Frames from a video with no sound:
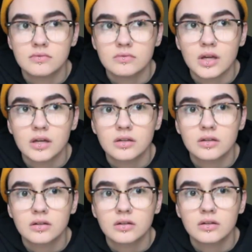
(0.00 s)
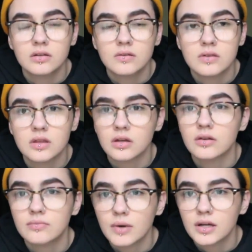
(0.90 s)
like, think
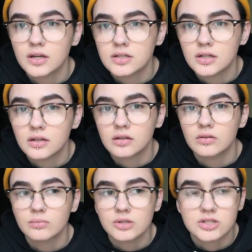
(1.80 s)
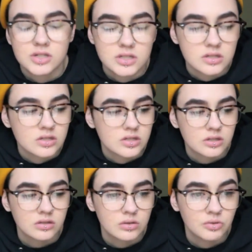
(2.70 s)
of my identity or my
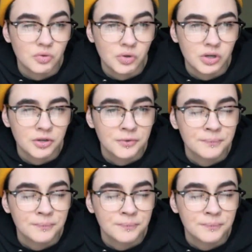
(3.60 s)
transition or